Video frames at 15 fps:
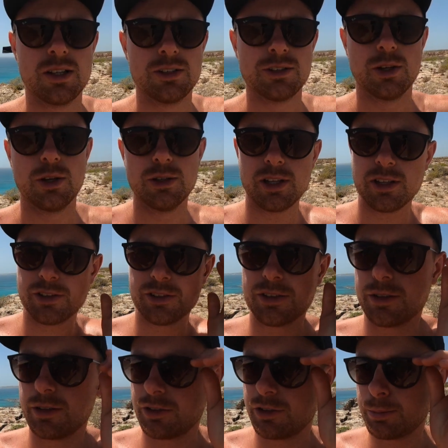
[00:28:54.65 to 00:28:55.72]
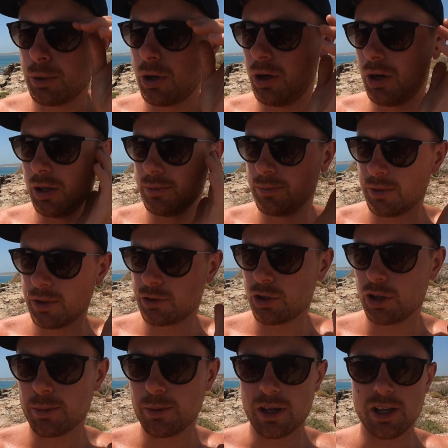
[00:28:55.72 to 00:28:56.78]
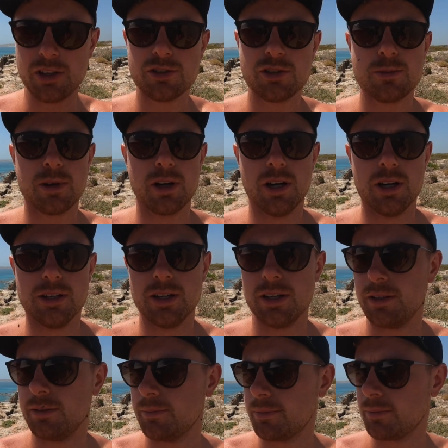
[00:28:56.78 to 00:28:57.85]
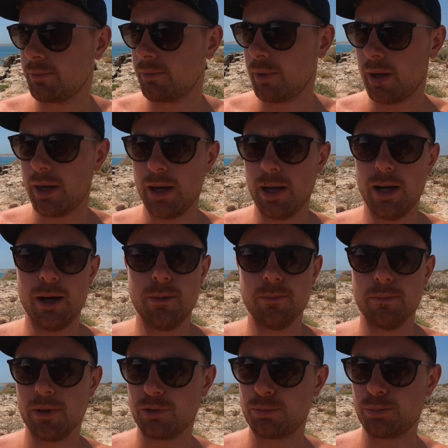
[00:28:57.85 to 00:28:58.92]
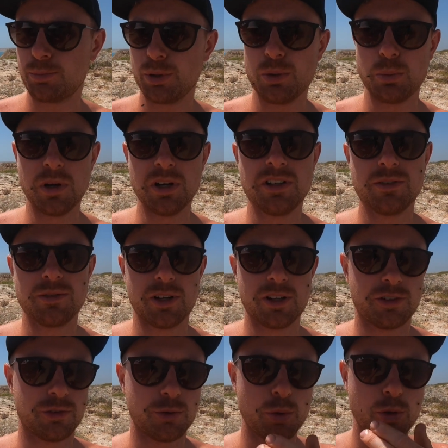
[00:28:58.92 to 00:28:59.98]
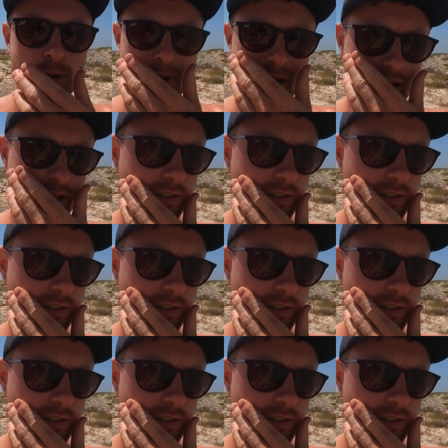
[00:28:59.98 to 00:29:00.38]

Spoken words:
So this spot, it's got a bit of history behind it. It's pretty windy for us to talk about